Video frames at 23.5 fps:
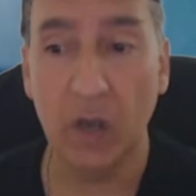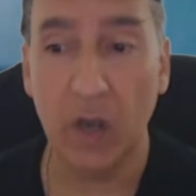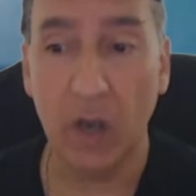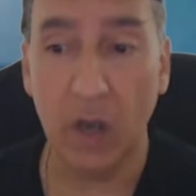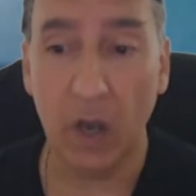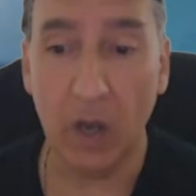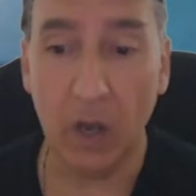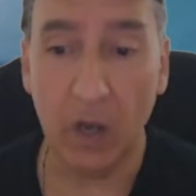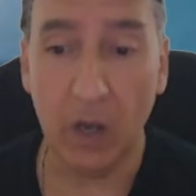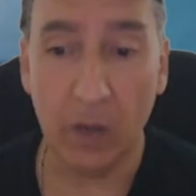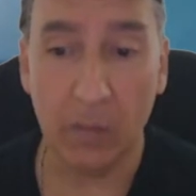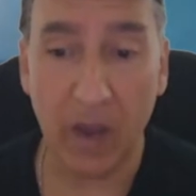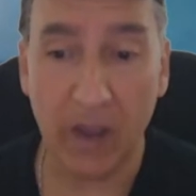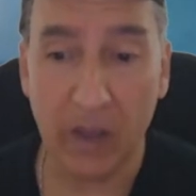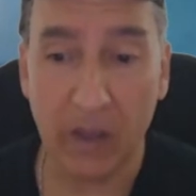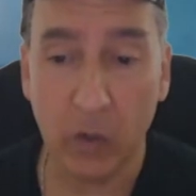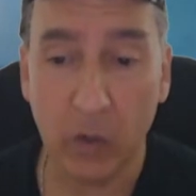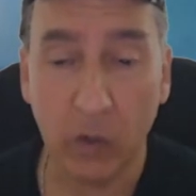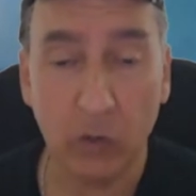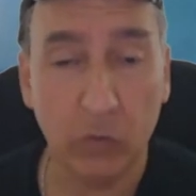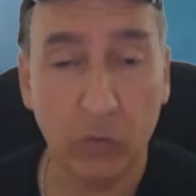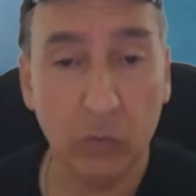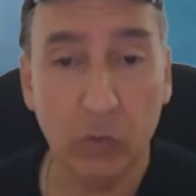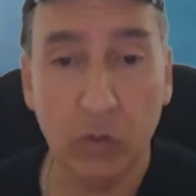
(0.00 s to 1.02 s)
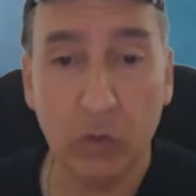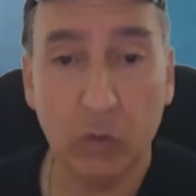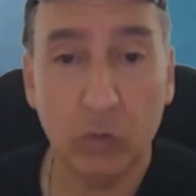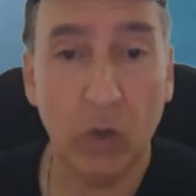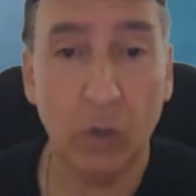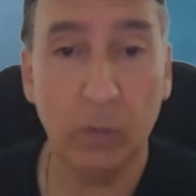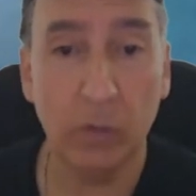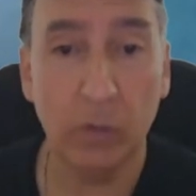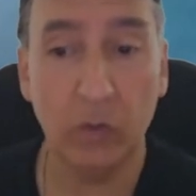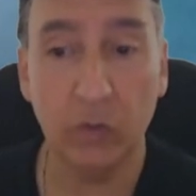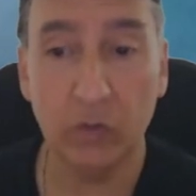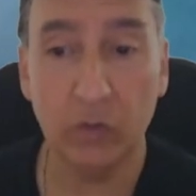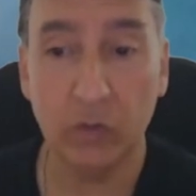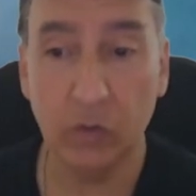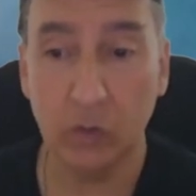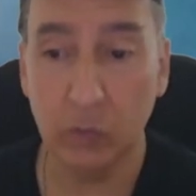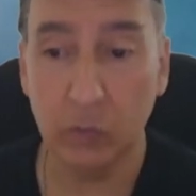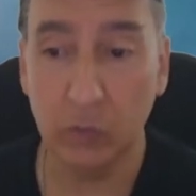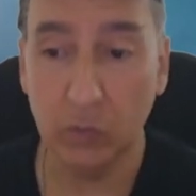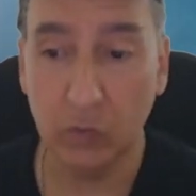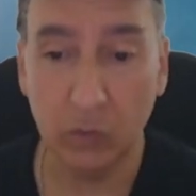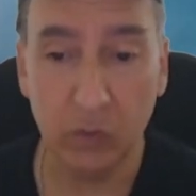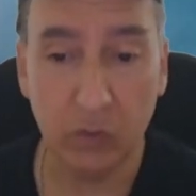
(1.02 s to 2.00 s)
I go through the trouble
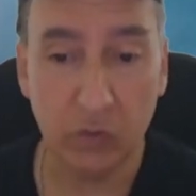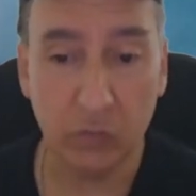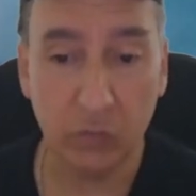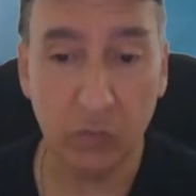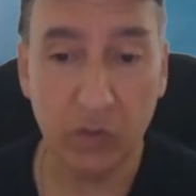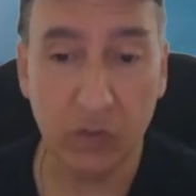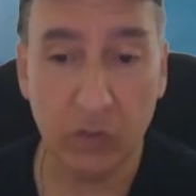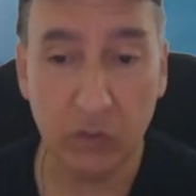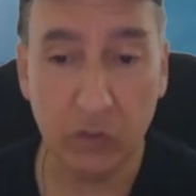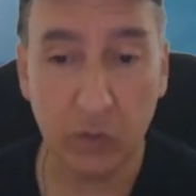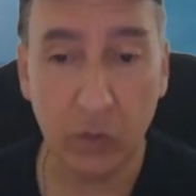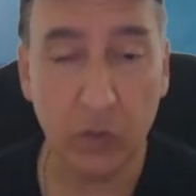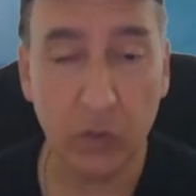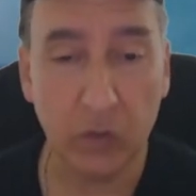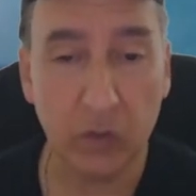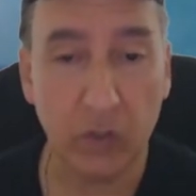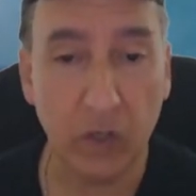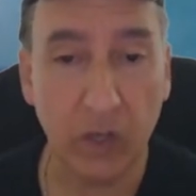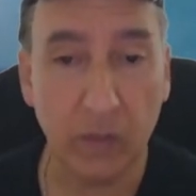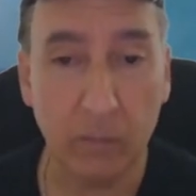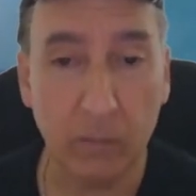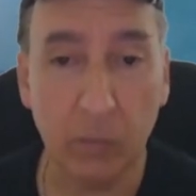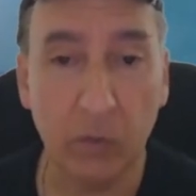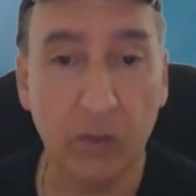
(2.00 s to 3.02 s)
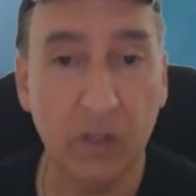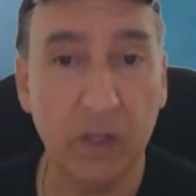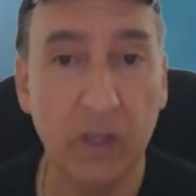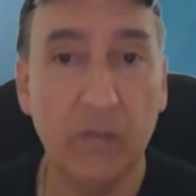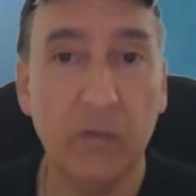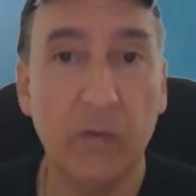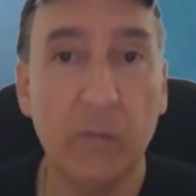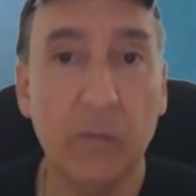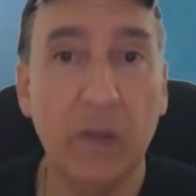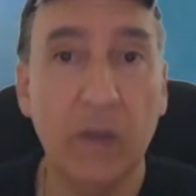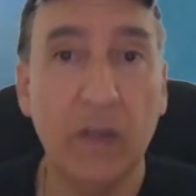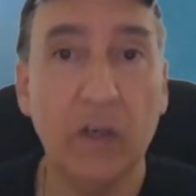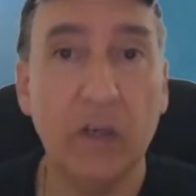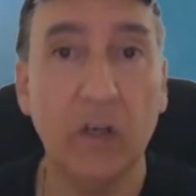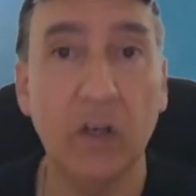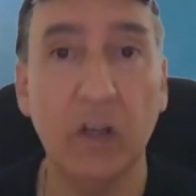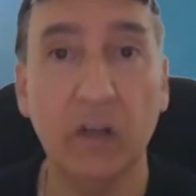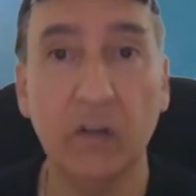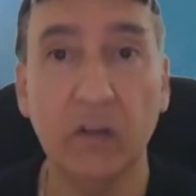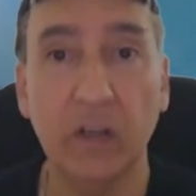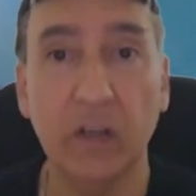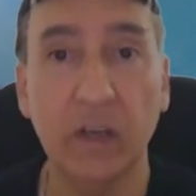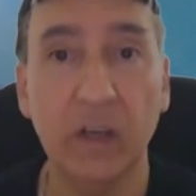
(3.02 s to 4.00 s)
to do this research and put the information
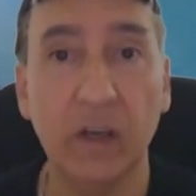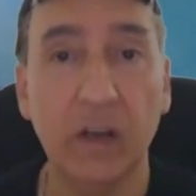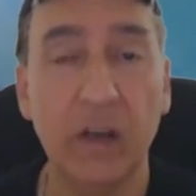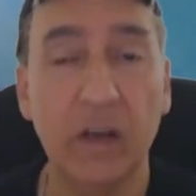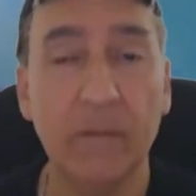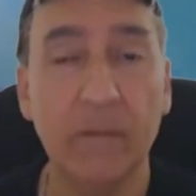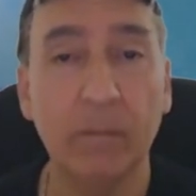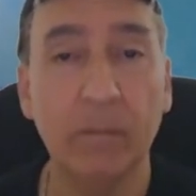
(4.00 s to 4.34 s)
out there.